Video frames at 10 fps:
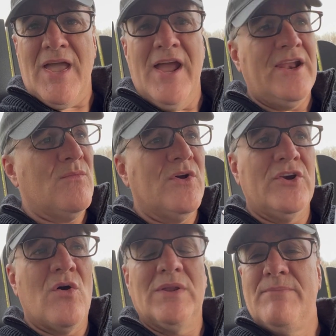And it
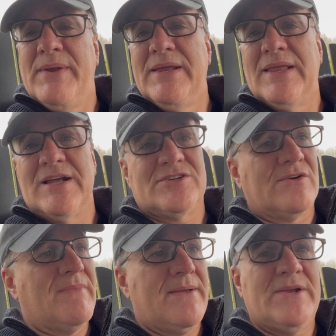wouldn't only be
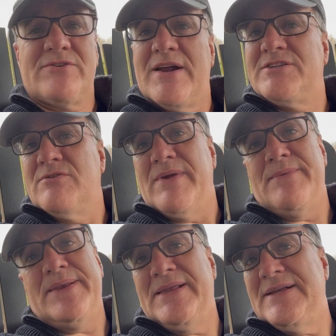Ledger, maybe Trezor,
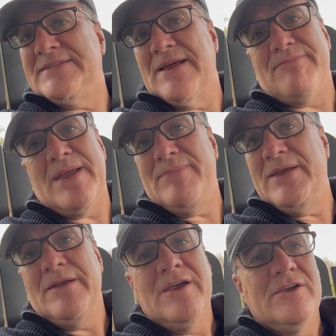maybe Decent,
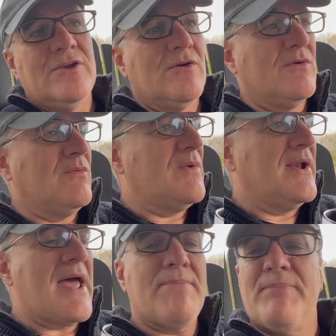maybe, you know,
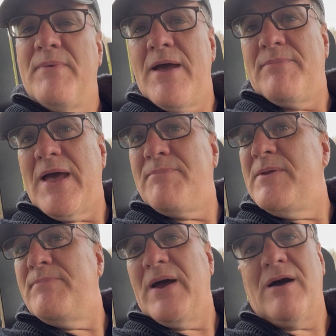what,
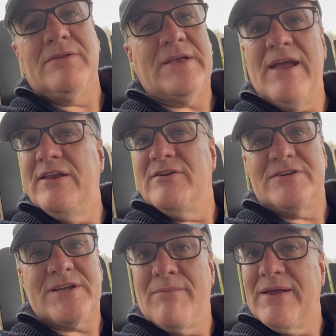EpiPal Titan
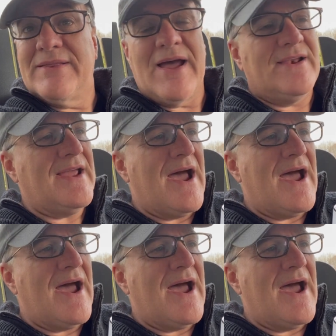or something like that.